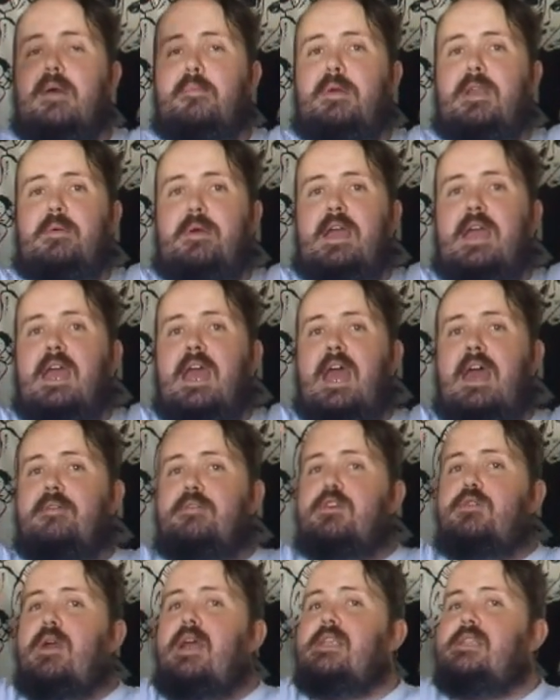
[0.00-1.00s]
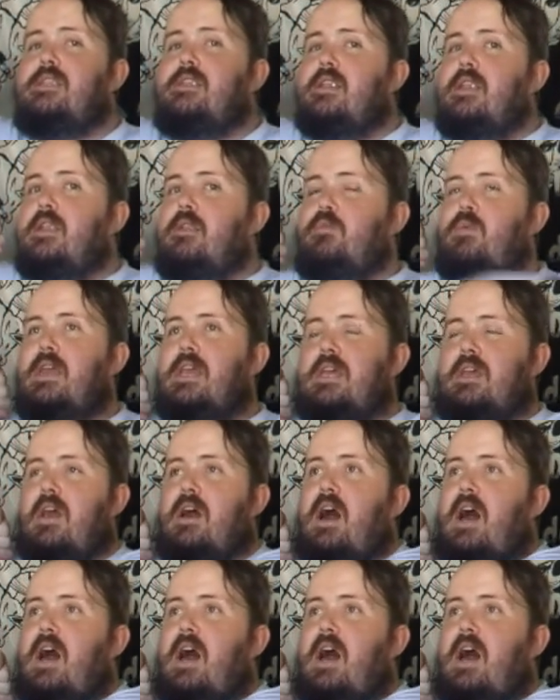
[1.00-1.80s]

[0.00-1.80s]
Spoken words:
But anyway, have a great week.